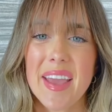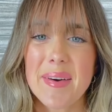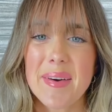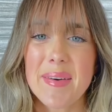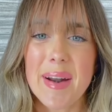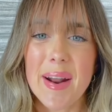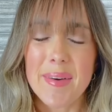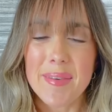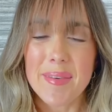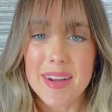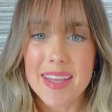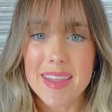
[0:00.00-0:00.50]

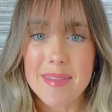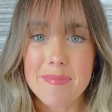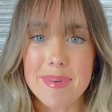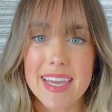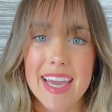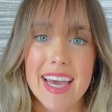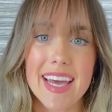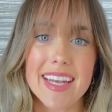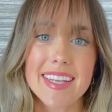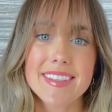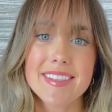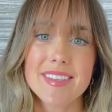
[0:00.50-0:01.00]
When I read the
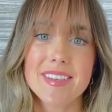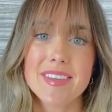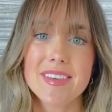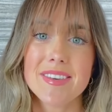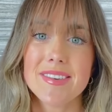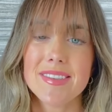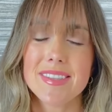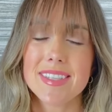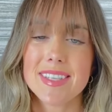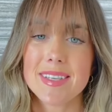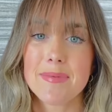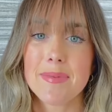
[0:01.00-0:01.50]

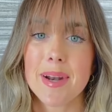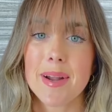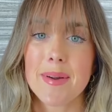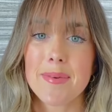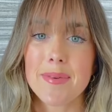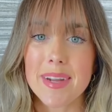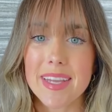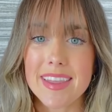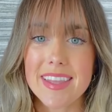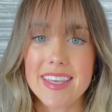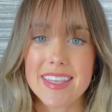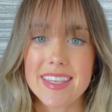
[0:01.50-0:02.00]
Beatitudes and when I
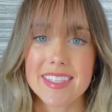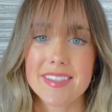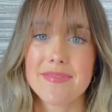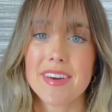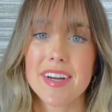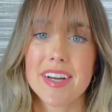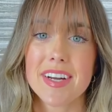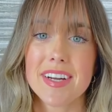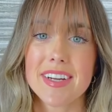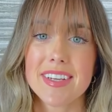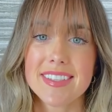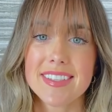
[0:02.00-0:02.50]
read this
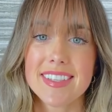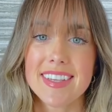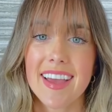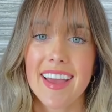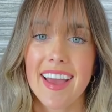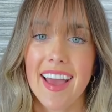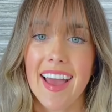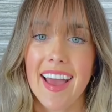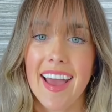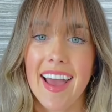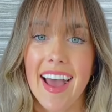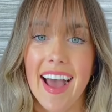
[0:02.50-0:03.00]
verse,
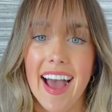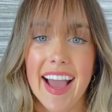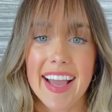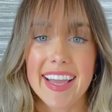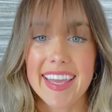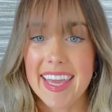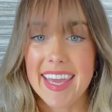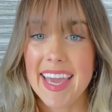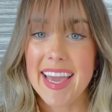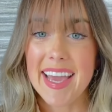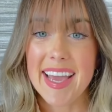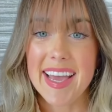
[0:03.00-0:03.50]
I
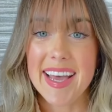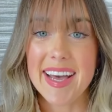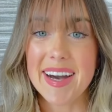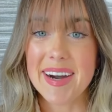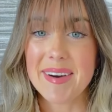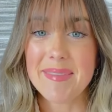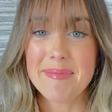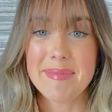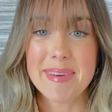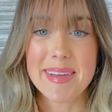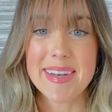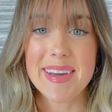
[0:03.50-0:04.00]
can't
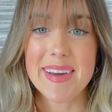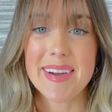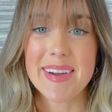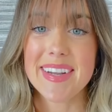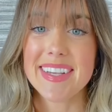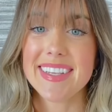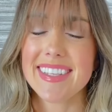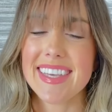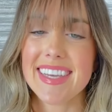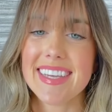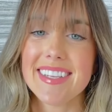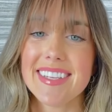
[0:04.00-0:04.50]
help but
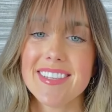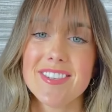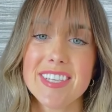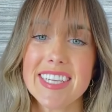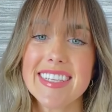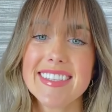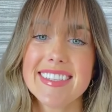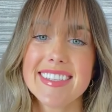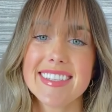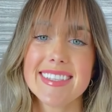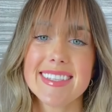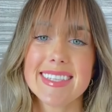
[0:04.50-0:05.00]
notice that
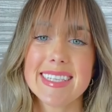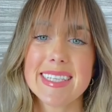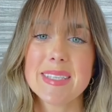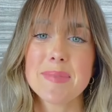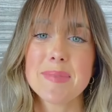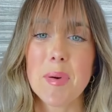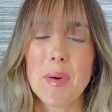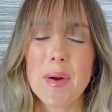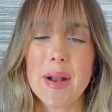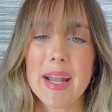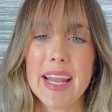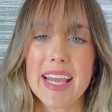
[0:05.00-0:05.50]
Jesus is
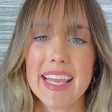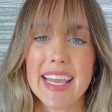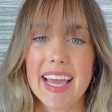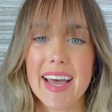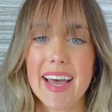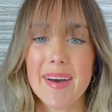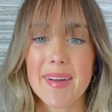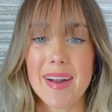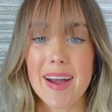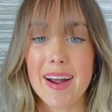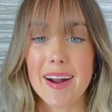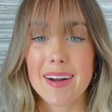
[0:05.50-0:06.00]
pointing
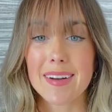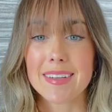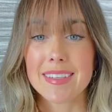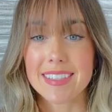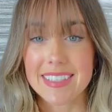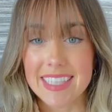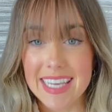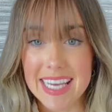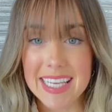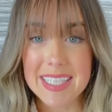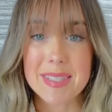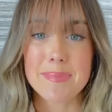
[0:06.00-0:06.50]
out our
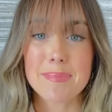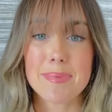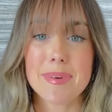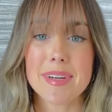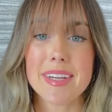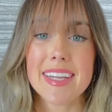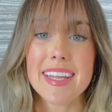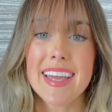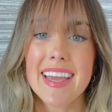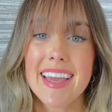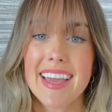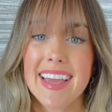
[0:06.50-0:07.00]

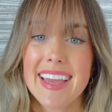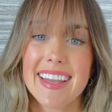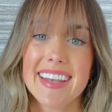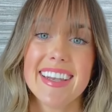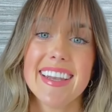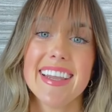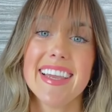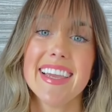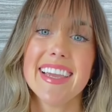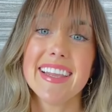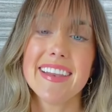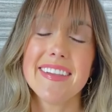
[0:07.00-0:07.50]
desperate
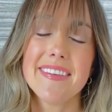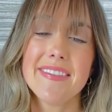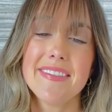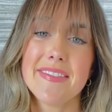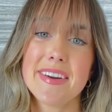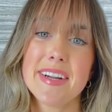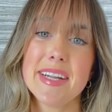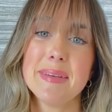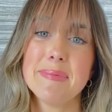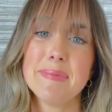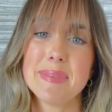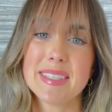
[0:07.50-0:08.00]
need
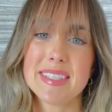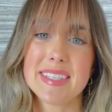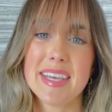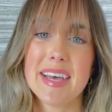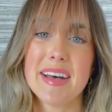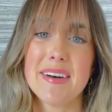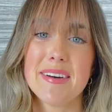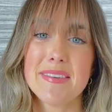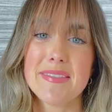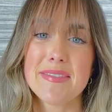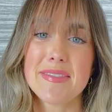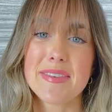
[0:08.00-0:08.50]
for
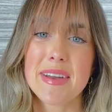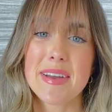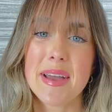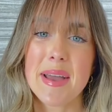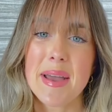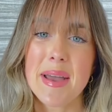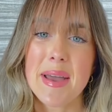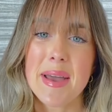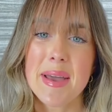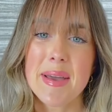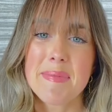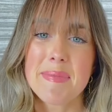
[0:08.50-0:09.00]
himself.
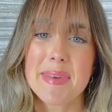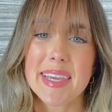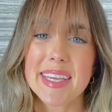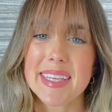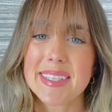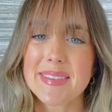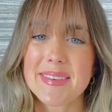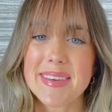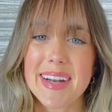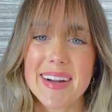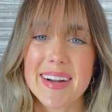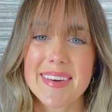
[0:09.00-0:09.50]

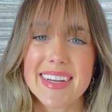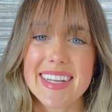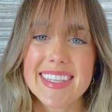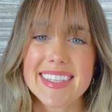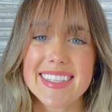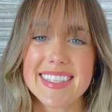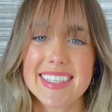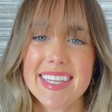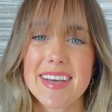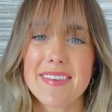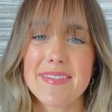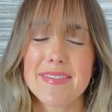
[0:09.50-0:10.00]
Because when I read
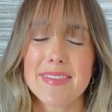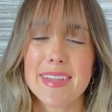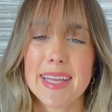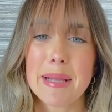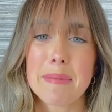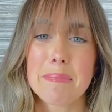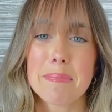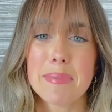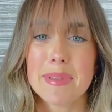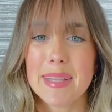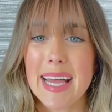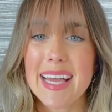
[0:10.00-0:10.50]
stuff
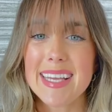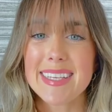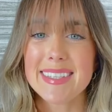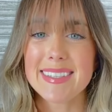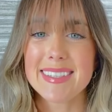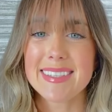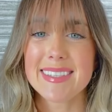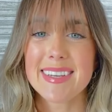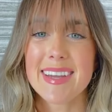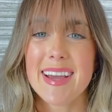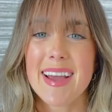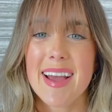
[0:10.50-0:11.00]
like,
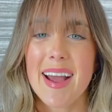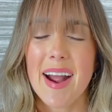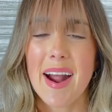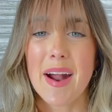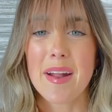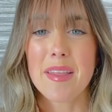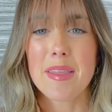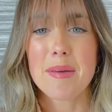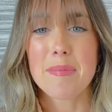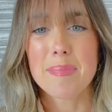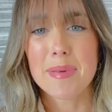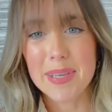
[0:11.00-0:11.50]
"Blessed
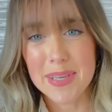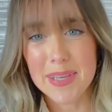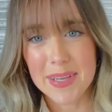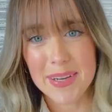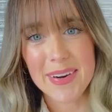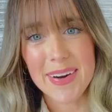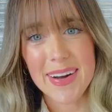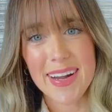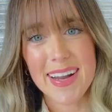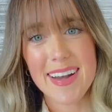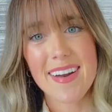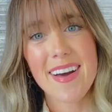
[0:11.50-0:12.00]
are the
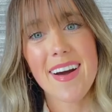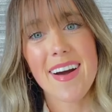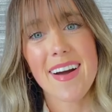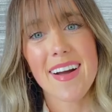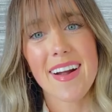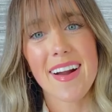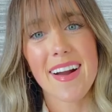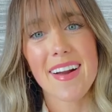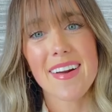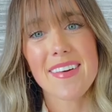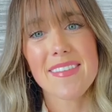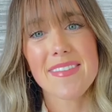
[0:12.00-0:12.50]
pure in
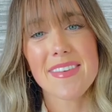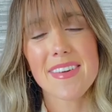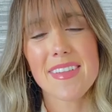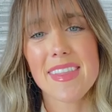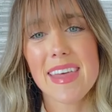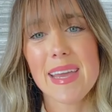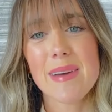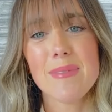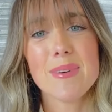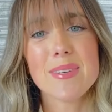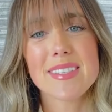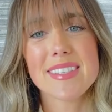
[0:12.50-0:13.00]
heart, for
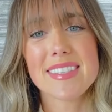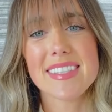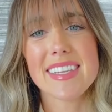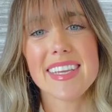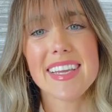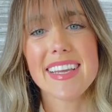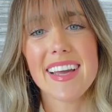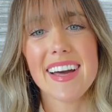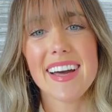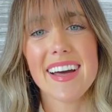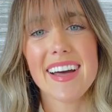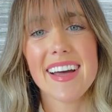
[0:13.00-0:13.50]
they will see
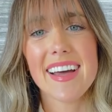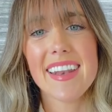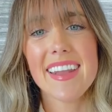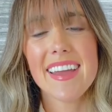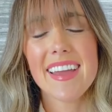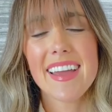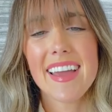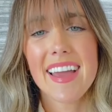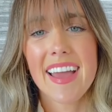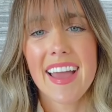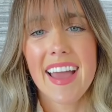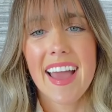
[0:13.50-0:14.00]
God,"
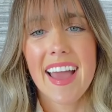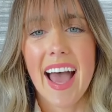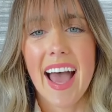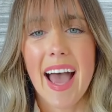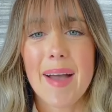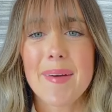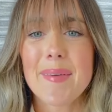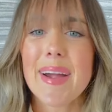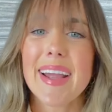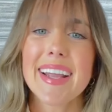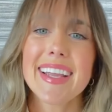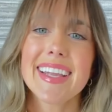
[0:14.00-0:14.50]

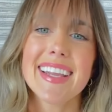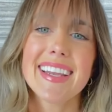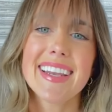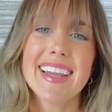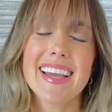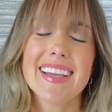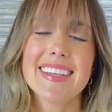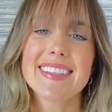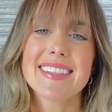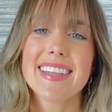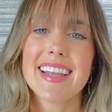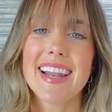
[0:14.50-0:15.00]
I
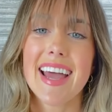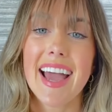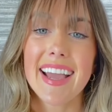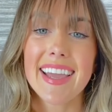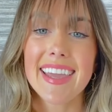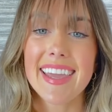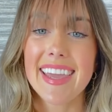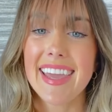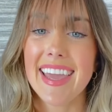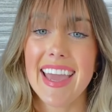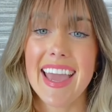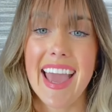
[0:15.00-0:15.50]
recognize that I
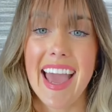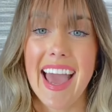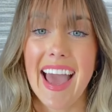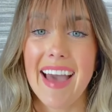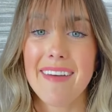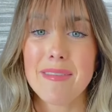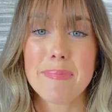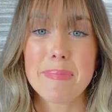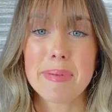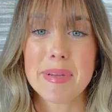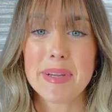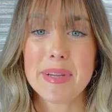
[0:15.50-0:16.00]
can't
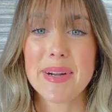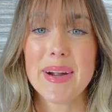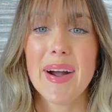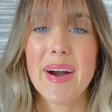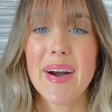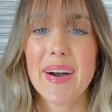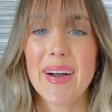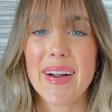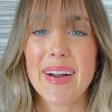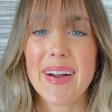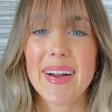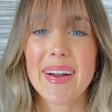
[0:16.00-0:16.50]
have a pure
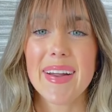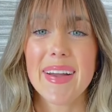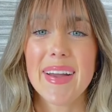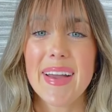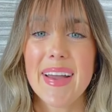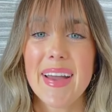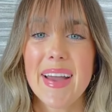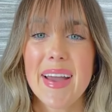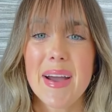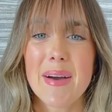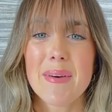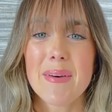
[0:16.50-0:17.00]
heart
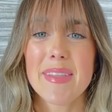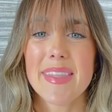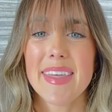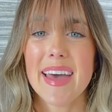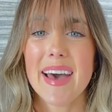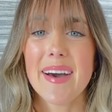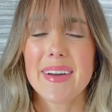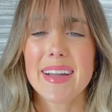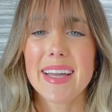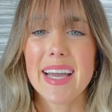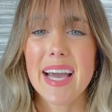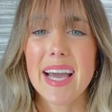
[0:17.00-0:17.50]

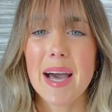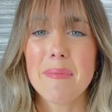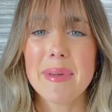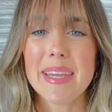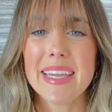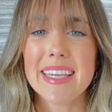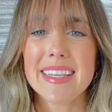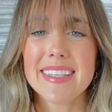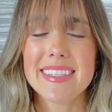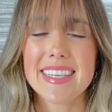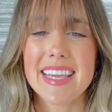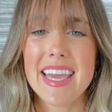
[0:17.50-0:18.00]
without
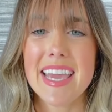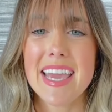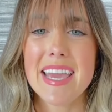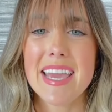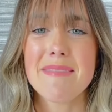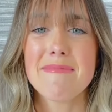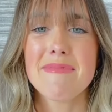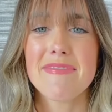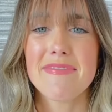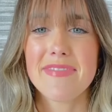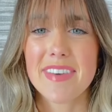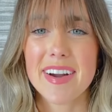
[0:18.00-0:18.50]
coming to
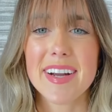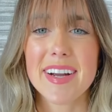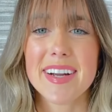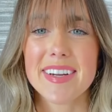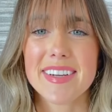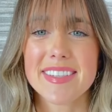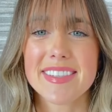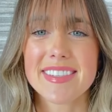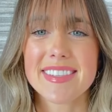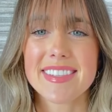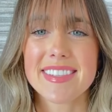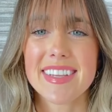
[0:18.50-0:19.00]
him
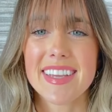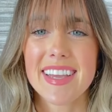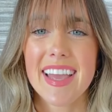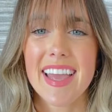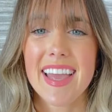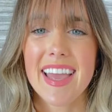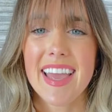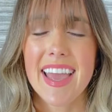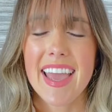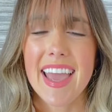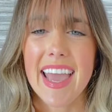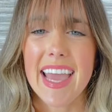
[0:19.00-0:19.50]
first.
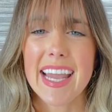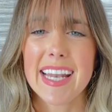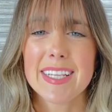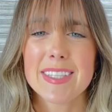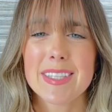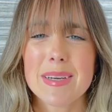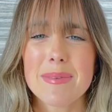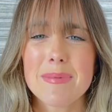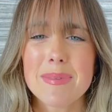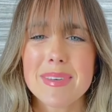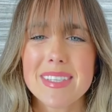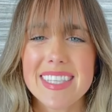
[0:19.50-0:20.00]
And it's
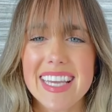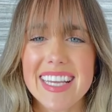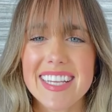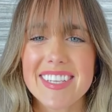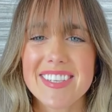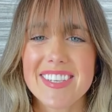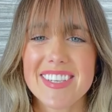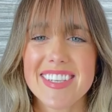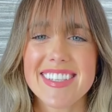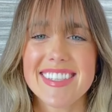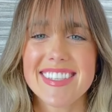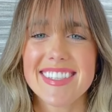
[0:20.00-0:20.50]
almost like
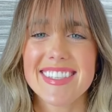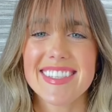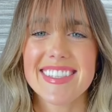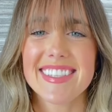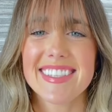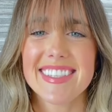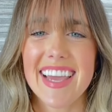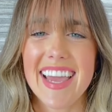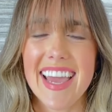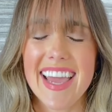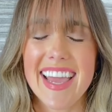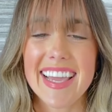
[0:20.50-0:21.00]
Jesus is
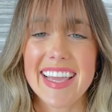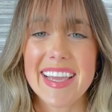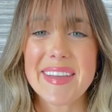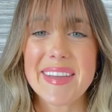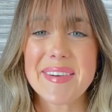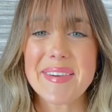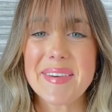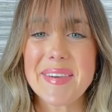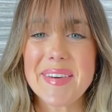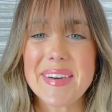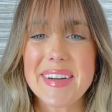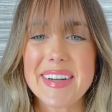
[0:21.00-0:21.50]
saying,
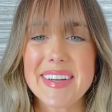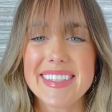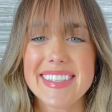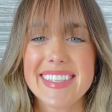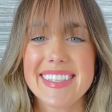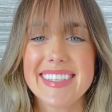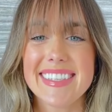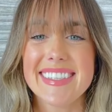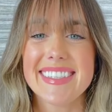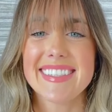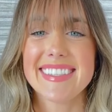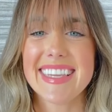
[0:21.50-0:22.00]
in order
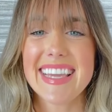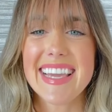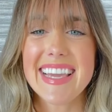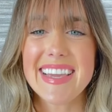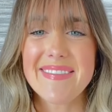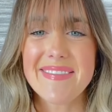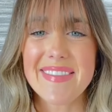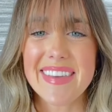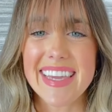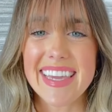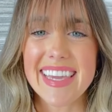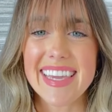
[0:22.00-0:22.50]
to see
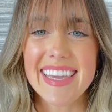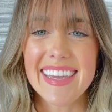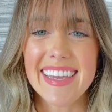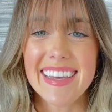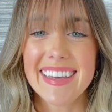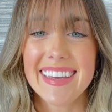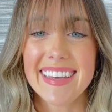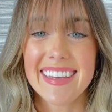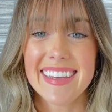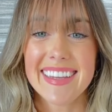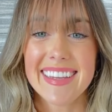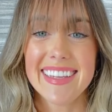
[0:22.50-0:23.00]
me,
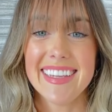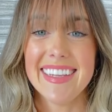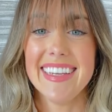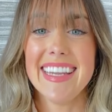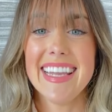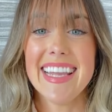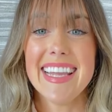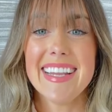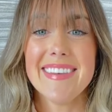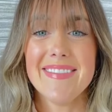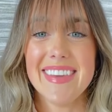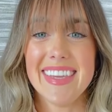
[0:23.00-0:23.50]
you
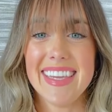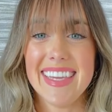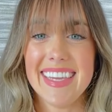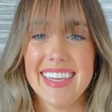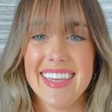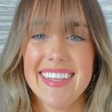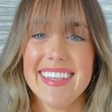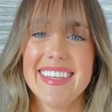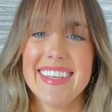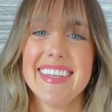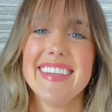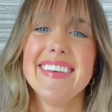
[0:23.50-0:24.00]
need
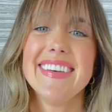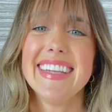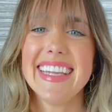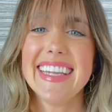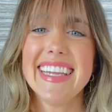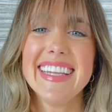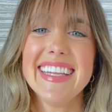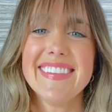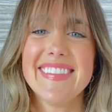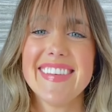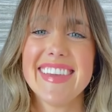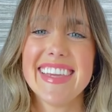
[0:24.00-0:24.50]
me. You
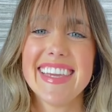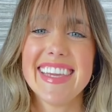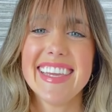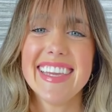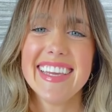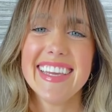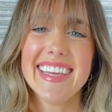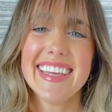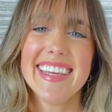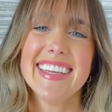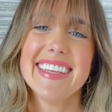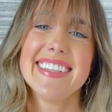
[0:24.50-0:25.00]
need
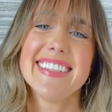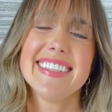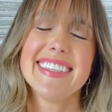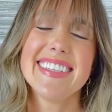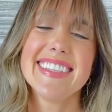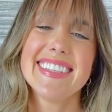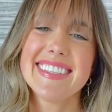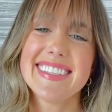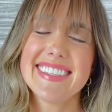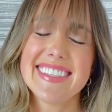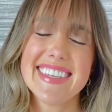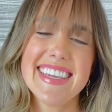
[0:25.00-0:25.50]
me
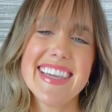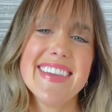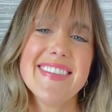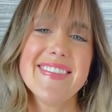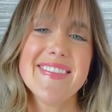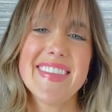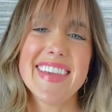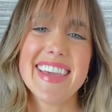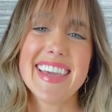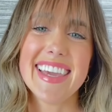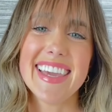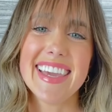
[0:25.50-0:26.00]
to see
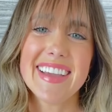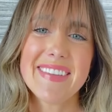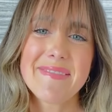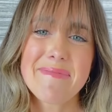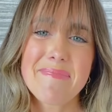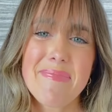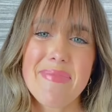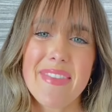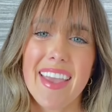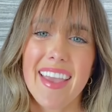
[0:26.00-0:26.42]
me.